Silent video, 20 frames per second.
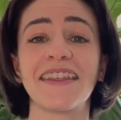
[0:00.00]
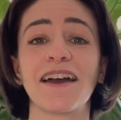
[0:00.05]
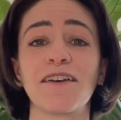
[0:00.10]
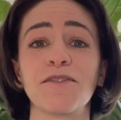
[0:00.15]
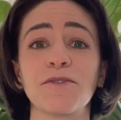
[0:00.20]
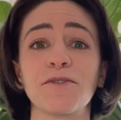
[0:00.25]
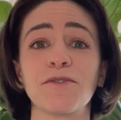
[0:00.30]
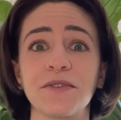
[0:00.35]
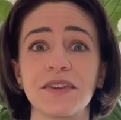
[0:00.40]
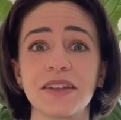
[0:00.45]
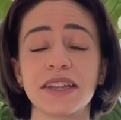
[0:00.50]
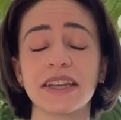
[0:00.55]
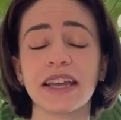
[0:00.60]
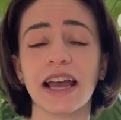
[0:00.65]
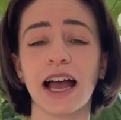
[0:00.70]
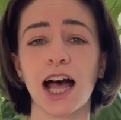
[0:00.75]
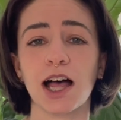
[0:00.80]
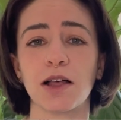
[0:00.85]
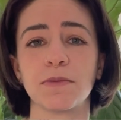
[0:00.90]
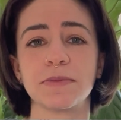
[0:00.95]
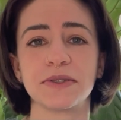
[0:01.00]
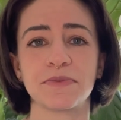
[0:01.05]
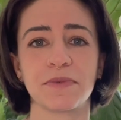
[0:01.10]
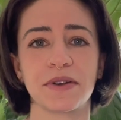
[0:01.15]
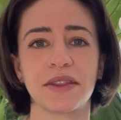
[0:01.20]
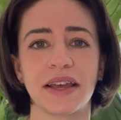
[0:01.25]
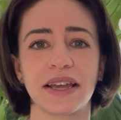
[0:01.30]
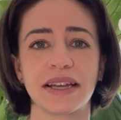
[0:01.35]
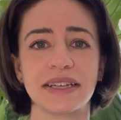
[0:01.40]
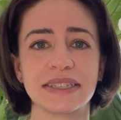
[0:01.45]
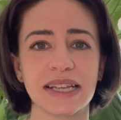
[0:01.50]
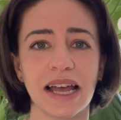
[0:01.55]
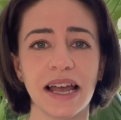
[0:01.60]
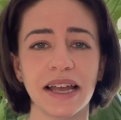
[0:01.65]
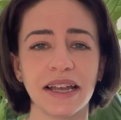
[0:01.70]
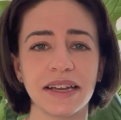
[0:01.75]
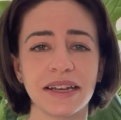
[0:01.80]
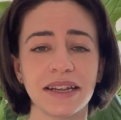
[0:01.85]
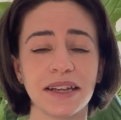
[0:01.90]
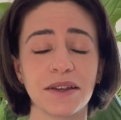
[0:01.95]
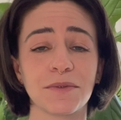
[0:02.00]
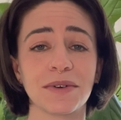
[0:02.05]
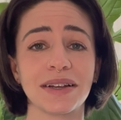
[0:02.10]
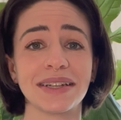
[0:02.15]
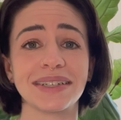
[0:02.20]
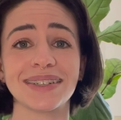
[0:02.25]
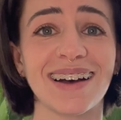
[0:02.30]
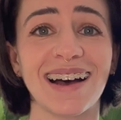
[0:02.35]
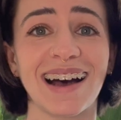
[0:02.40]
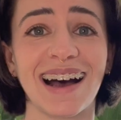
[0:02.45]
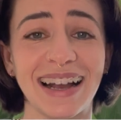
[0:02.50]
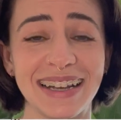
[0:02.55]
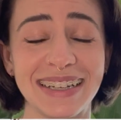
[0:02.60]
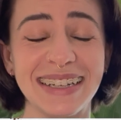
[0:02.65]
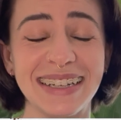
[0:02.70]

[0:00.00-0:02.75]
That really helps with anxiety, which I